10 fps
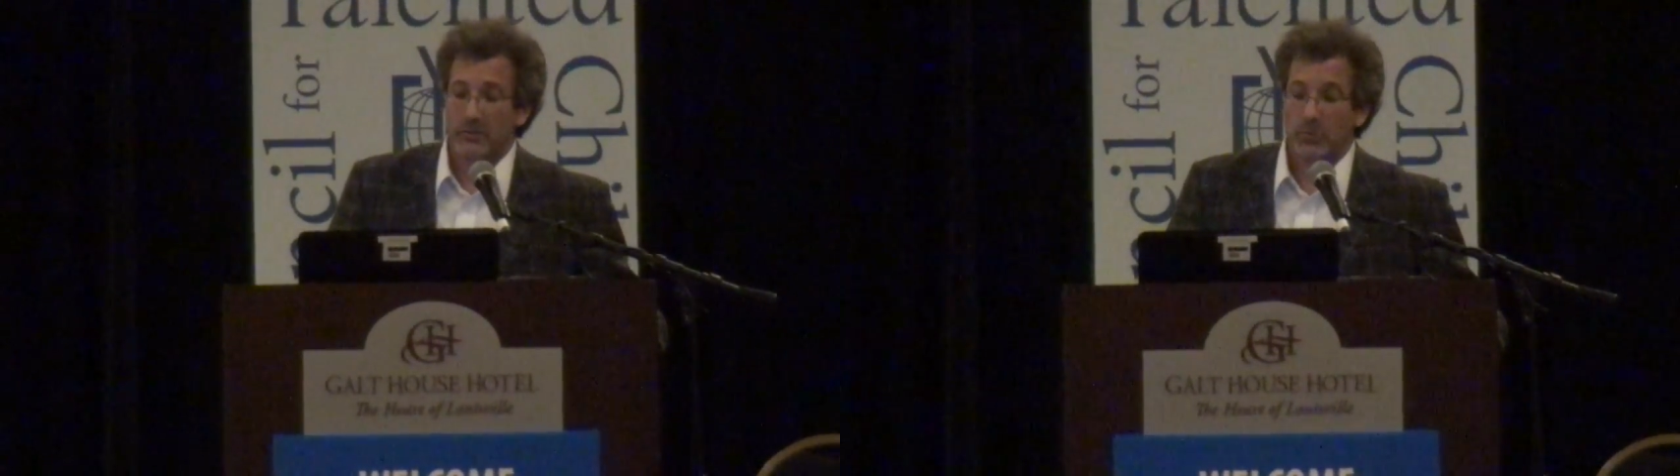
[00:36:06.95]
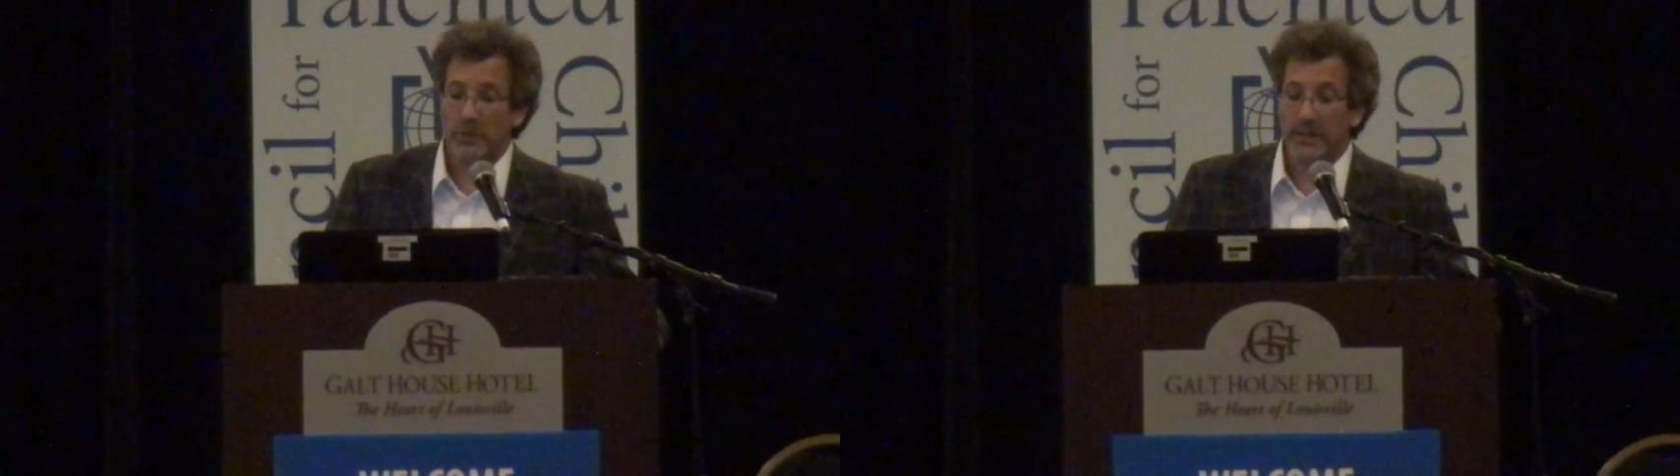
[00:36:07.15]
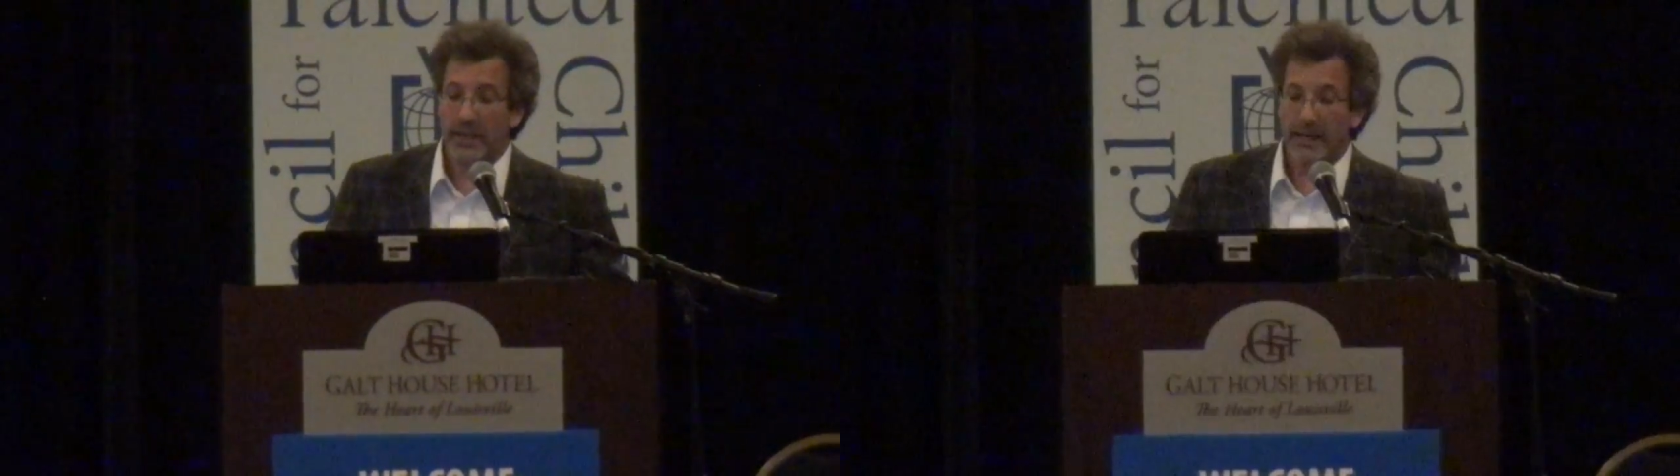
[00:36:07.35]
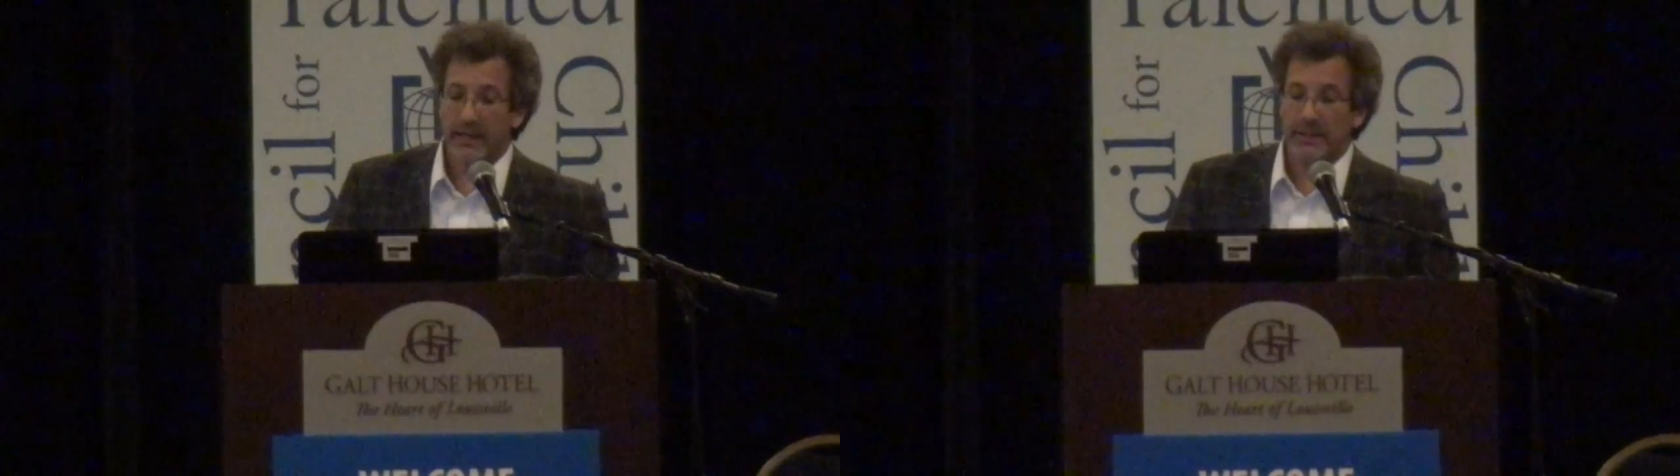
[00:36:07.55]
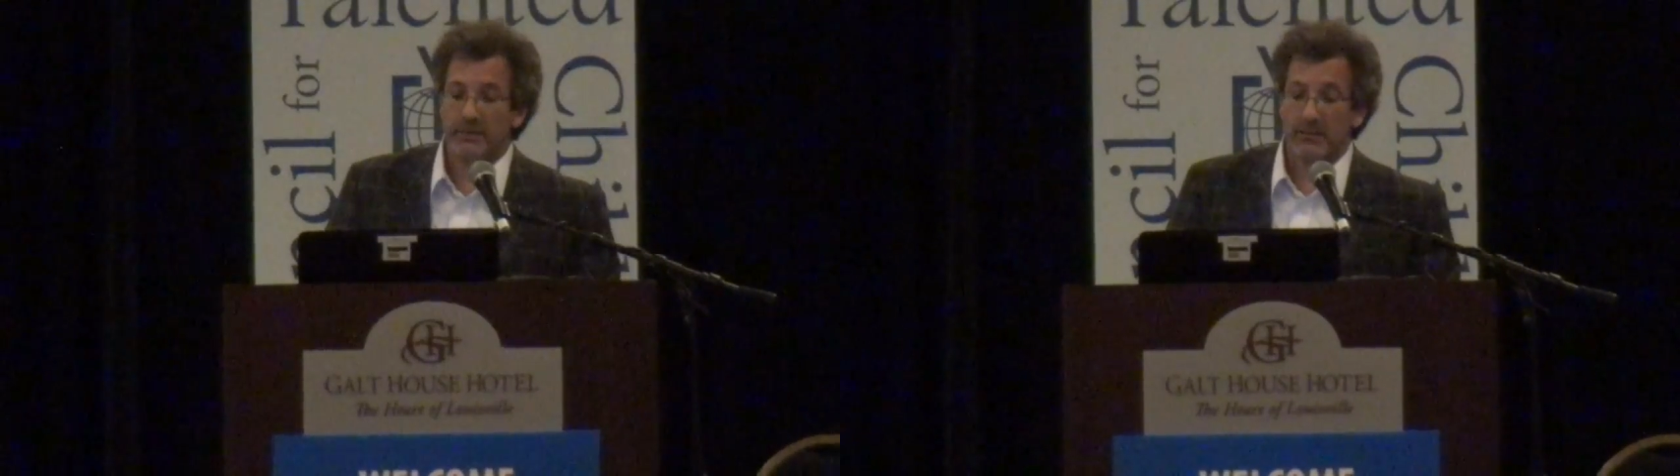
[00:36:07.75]
we
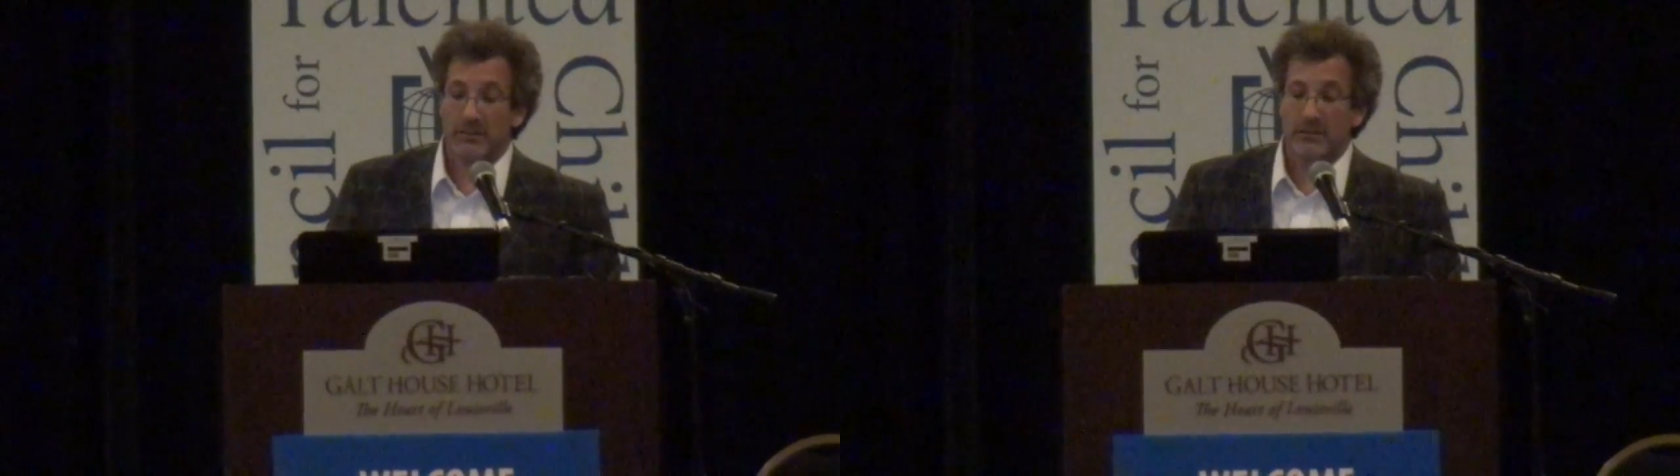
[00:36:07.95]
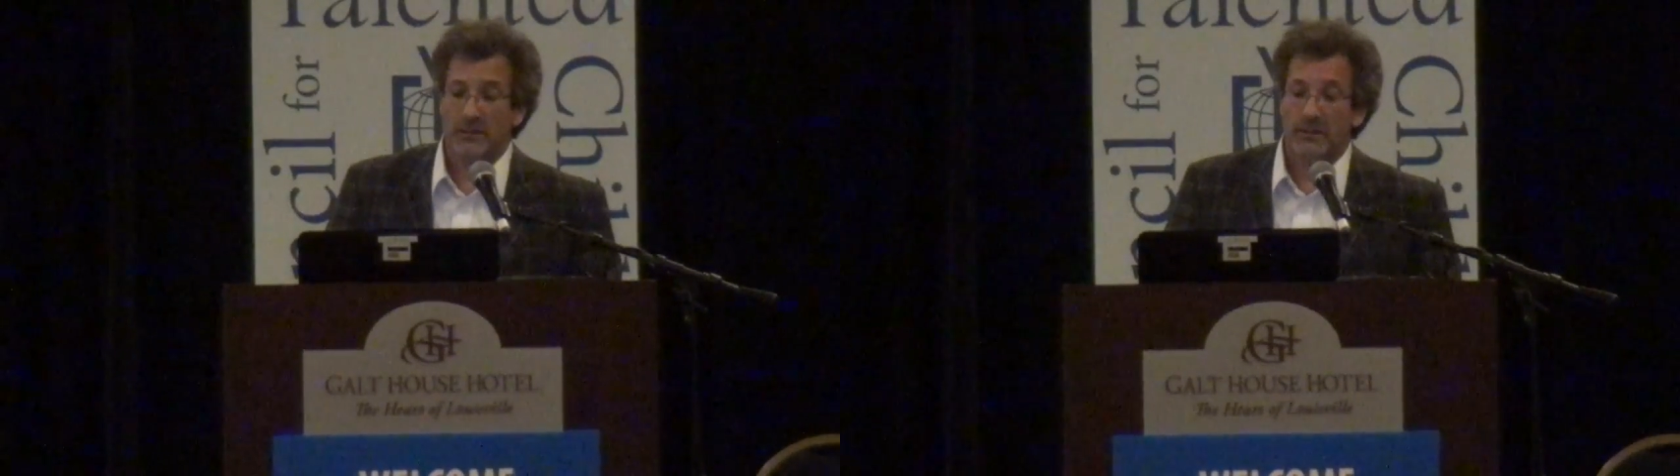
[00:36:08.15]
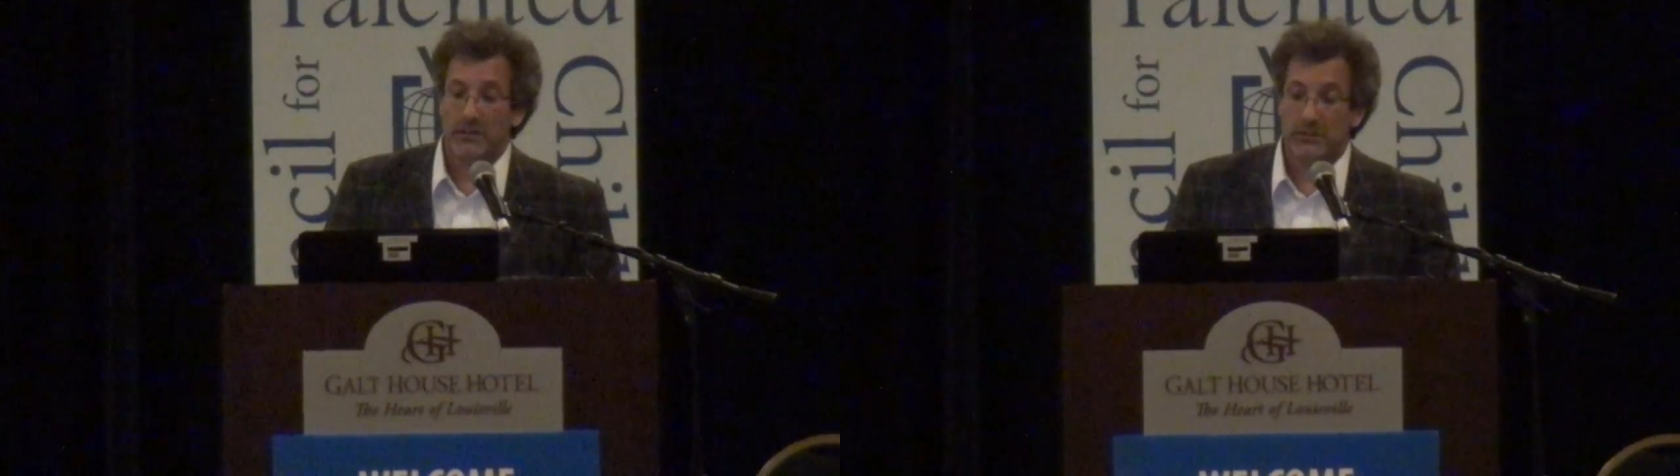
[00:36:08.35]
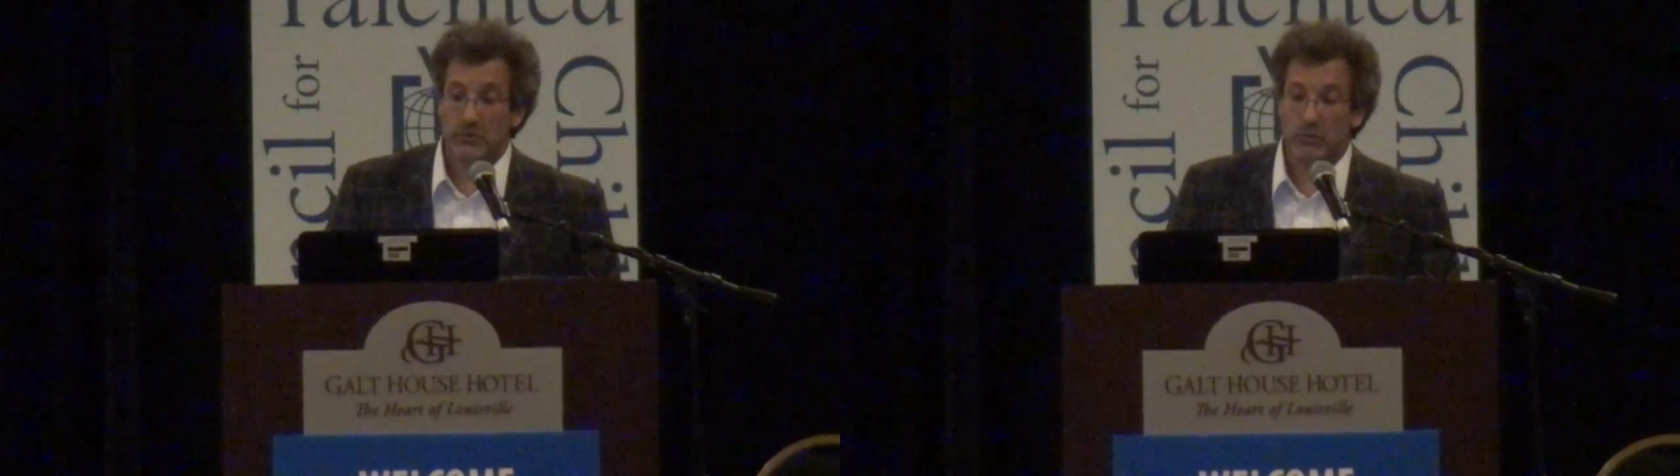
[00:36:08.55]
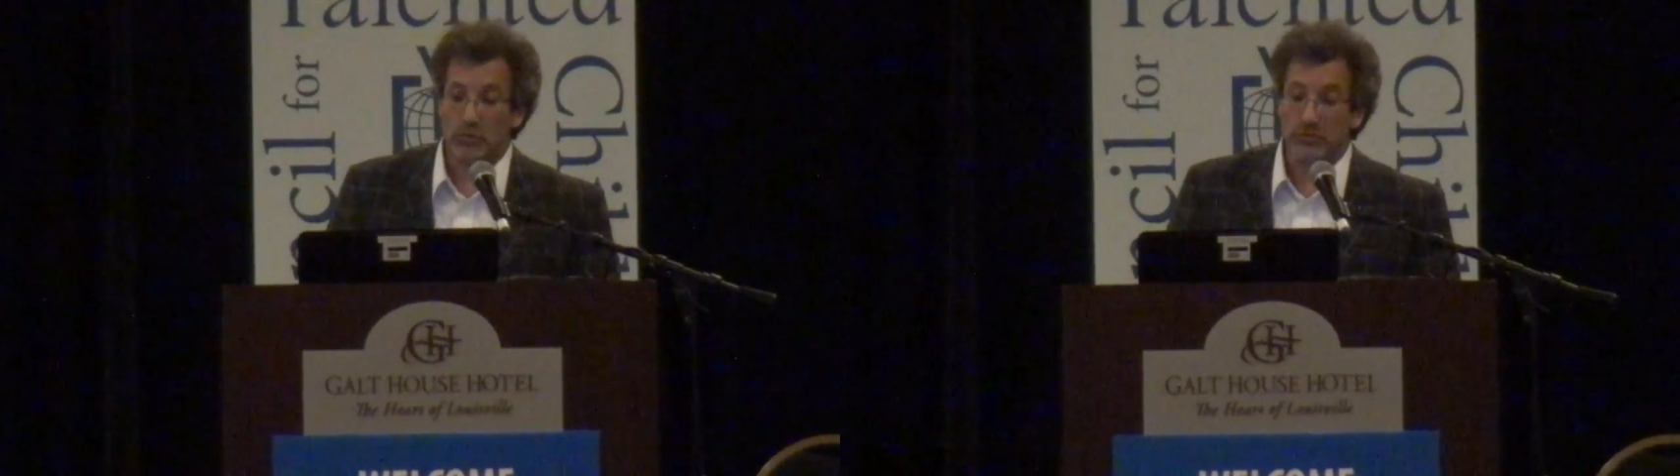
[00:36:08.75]
had
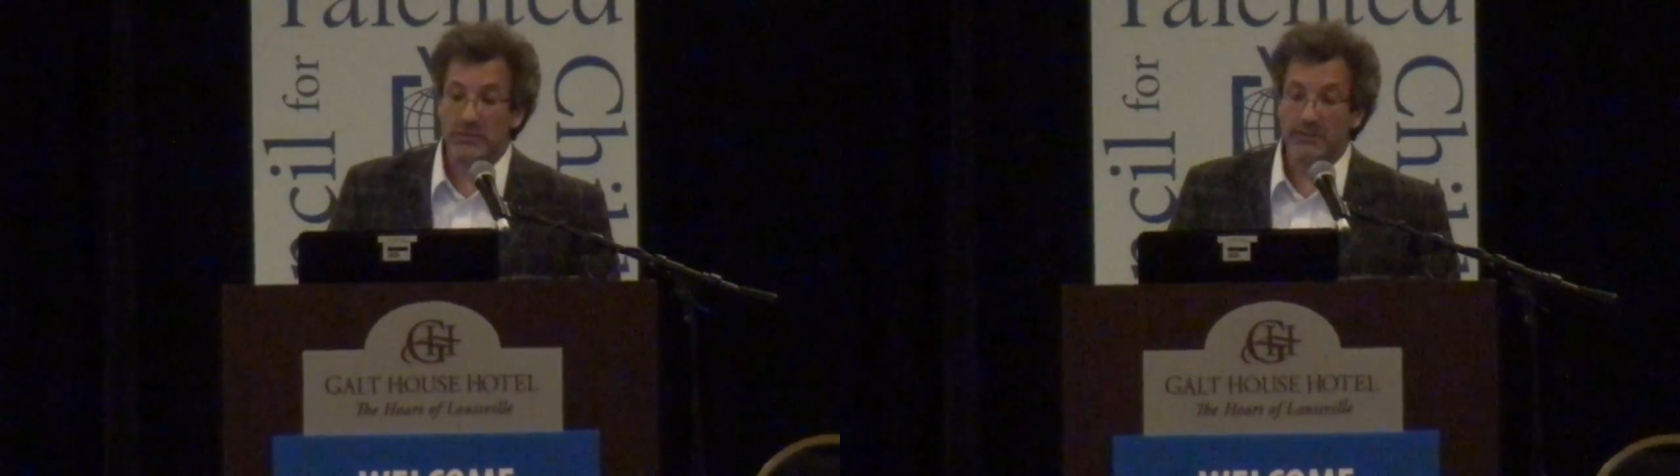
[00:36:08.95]
schools